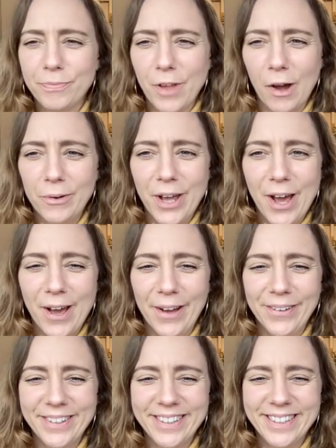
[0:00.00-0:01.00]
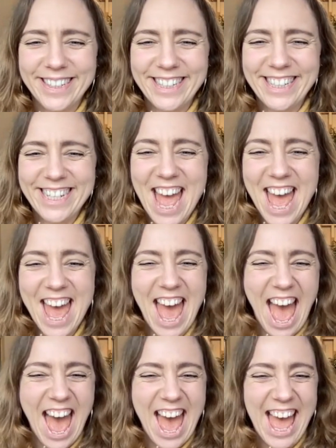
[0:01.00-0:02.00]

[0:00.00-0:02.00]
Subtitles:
because obviously that has a financial